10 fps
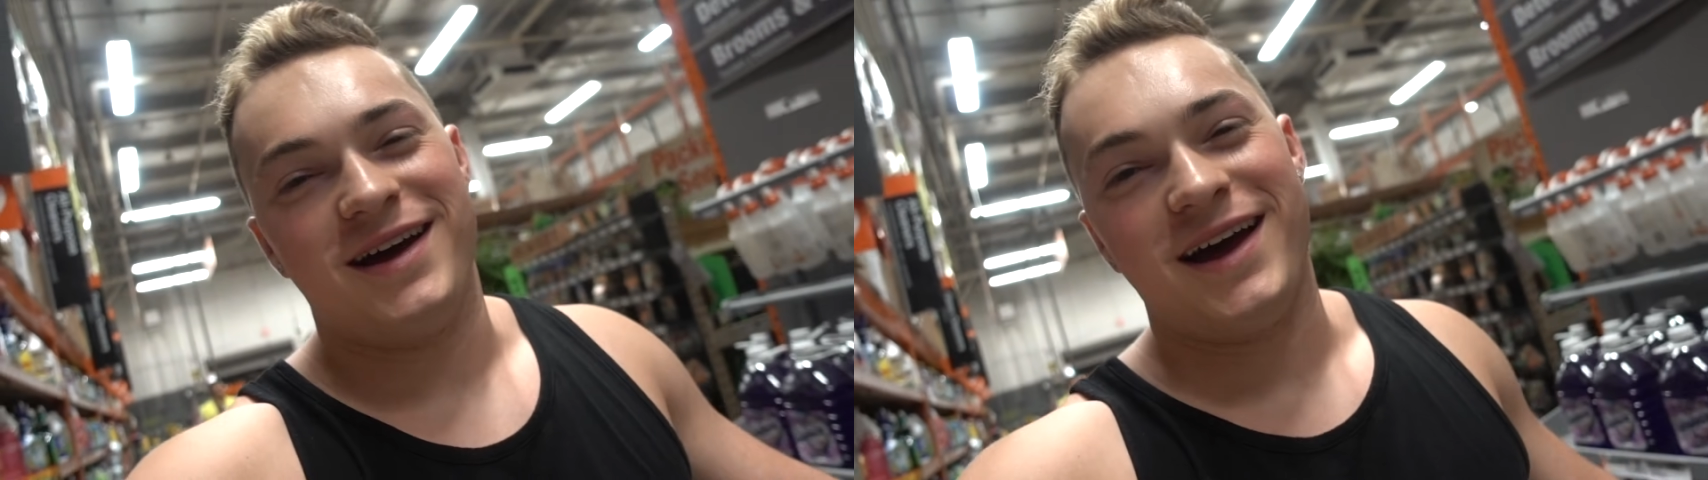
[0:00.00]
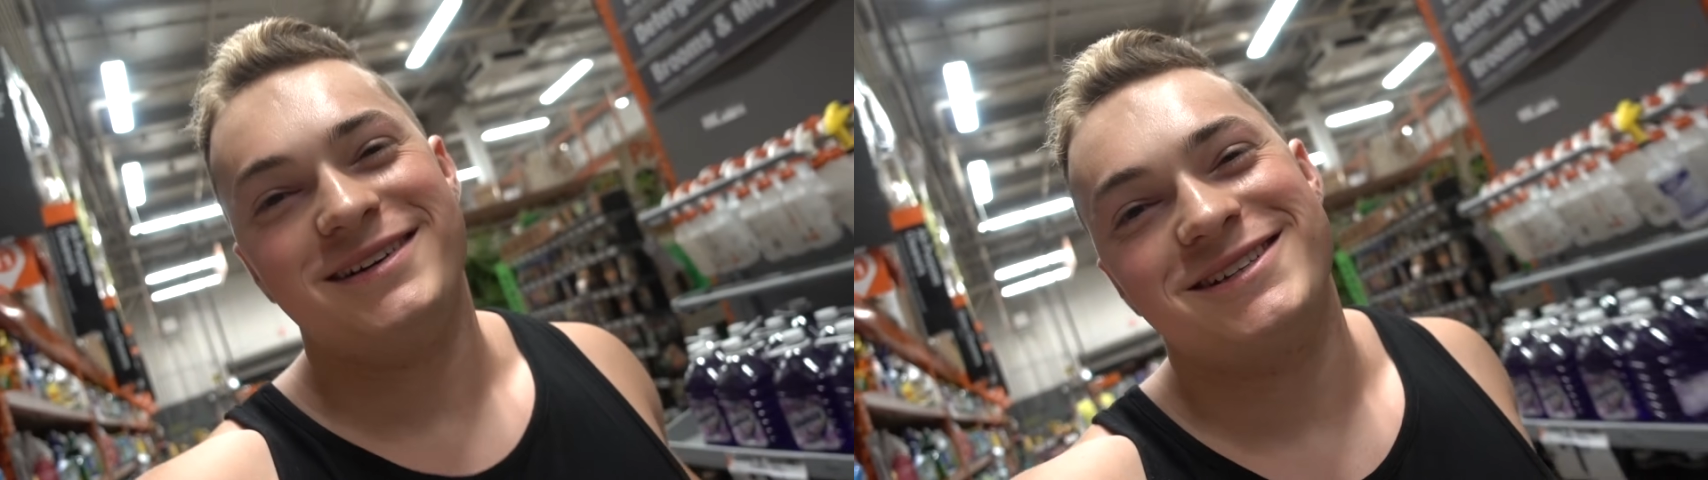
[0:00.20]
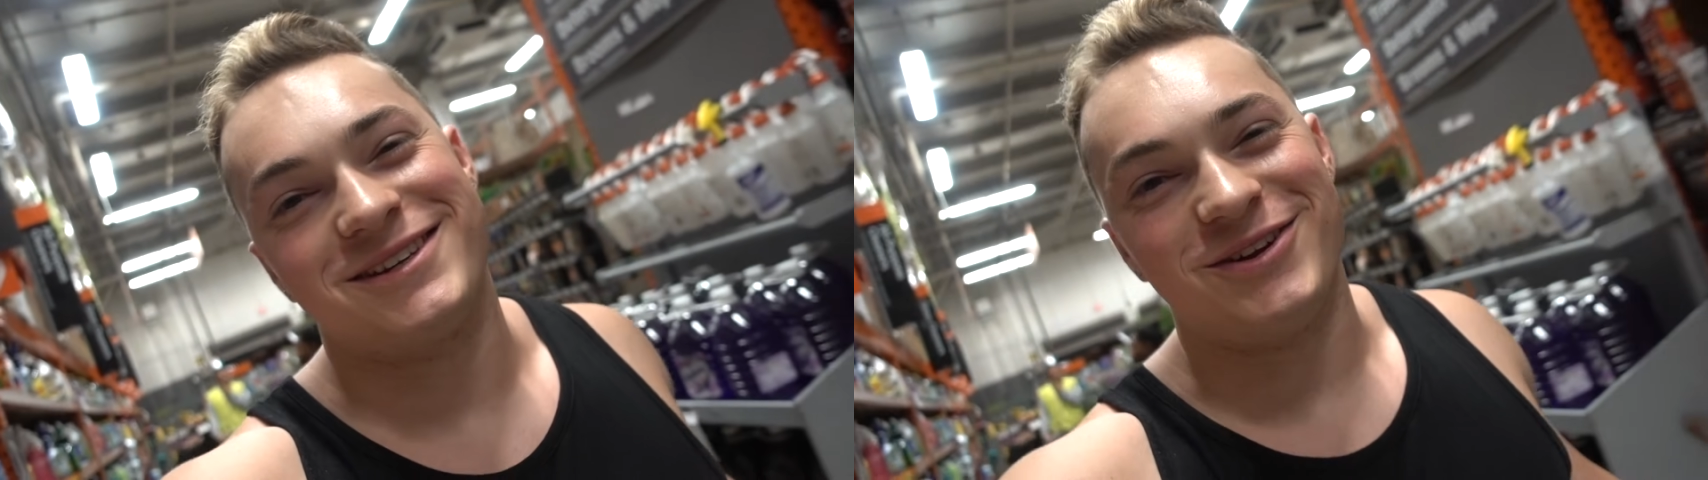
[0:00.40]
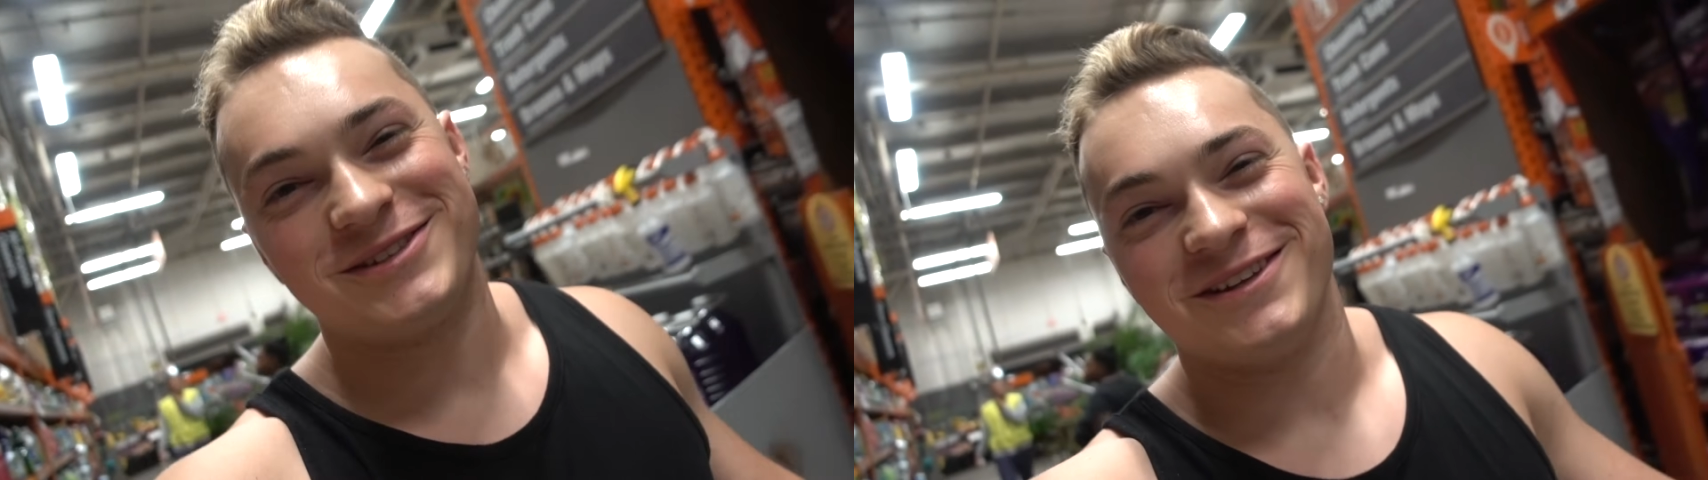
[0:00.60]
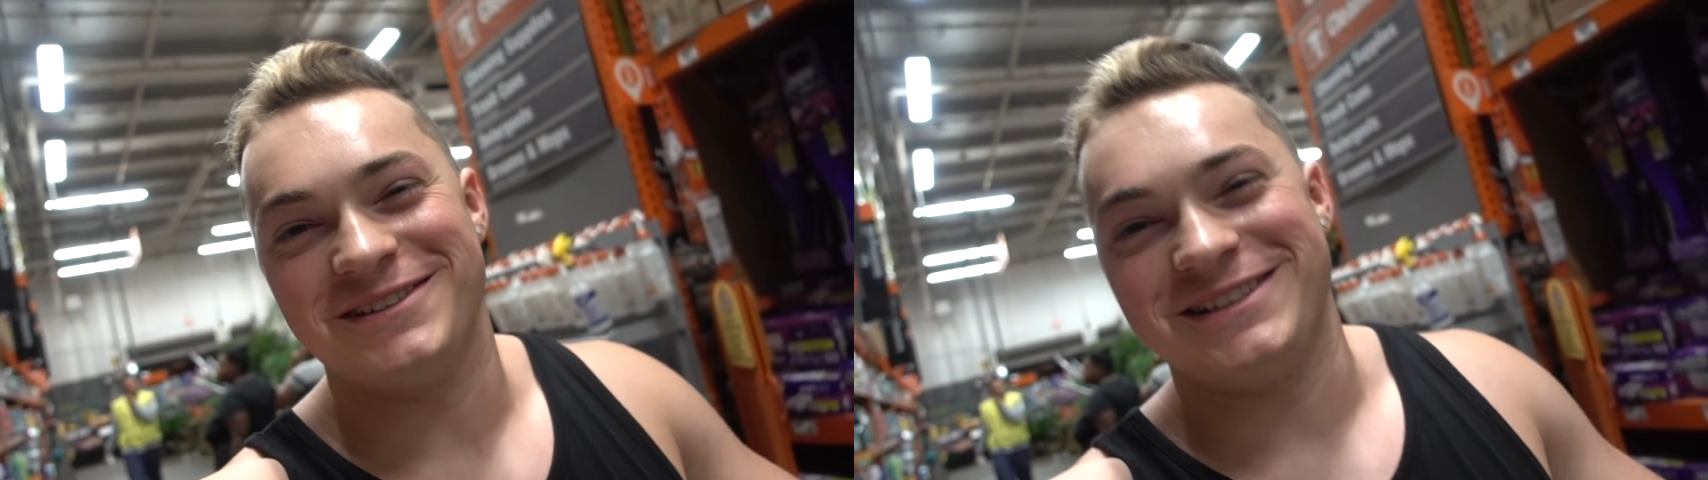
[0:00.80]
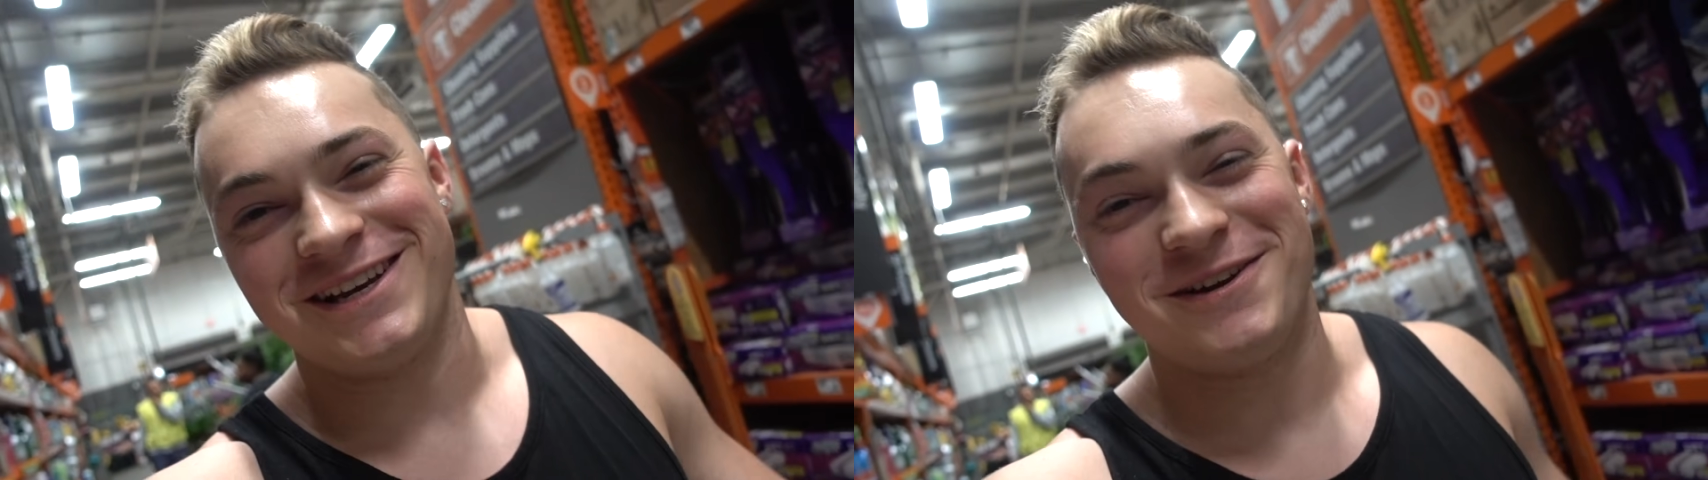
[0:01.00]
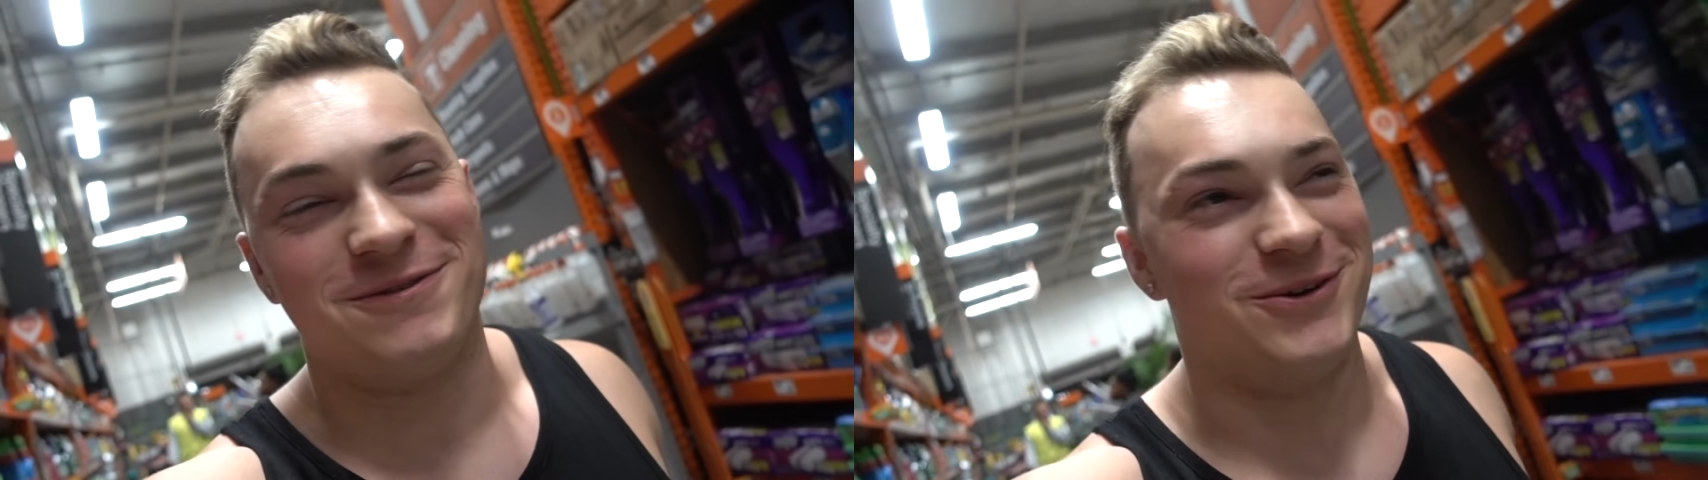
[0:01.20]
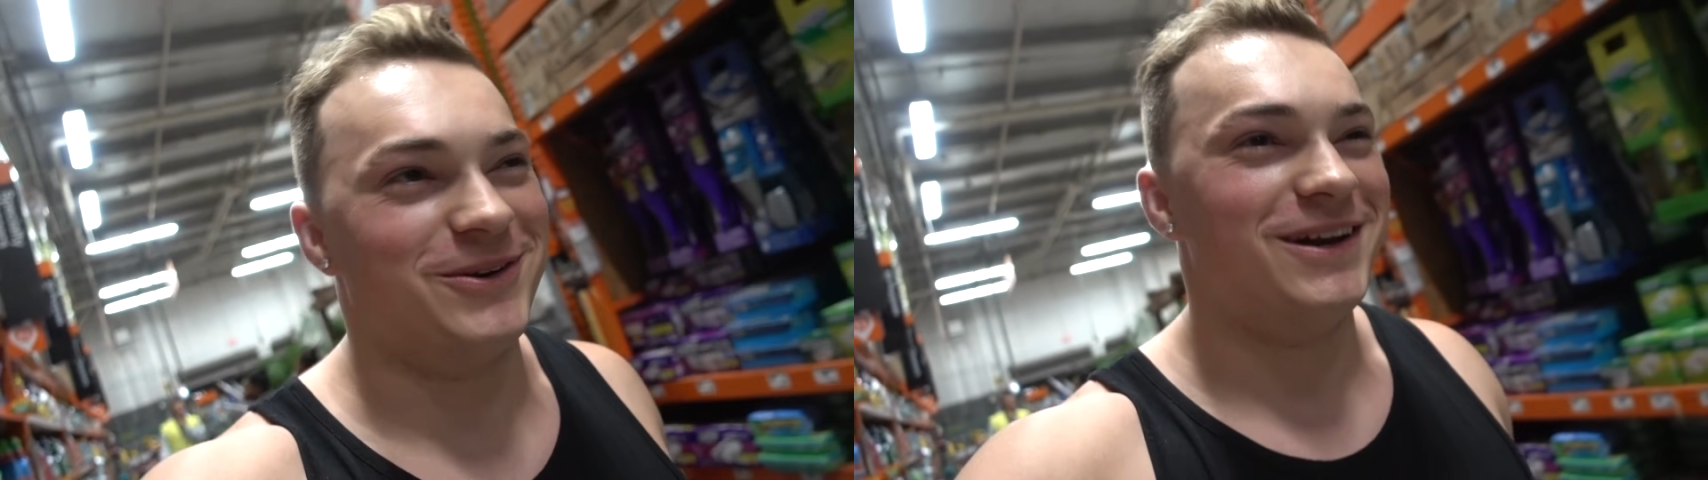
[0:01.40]
I just lost Lizzy's
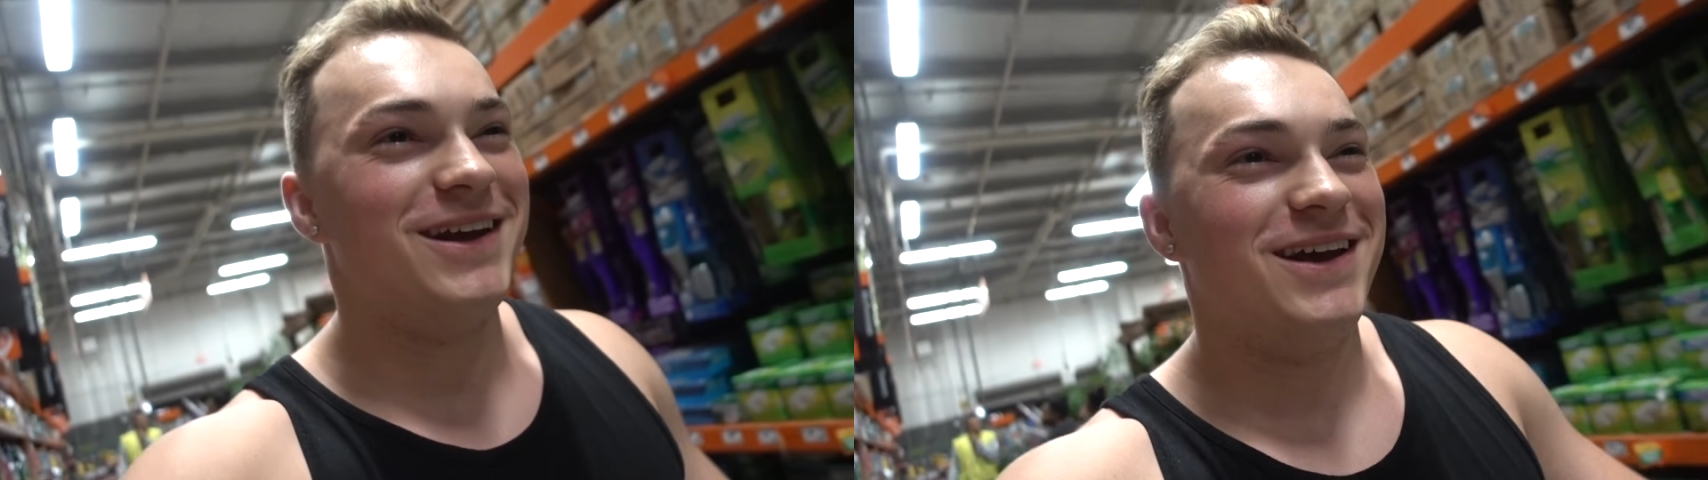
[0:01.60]
iPhone.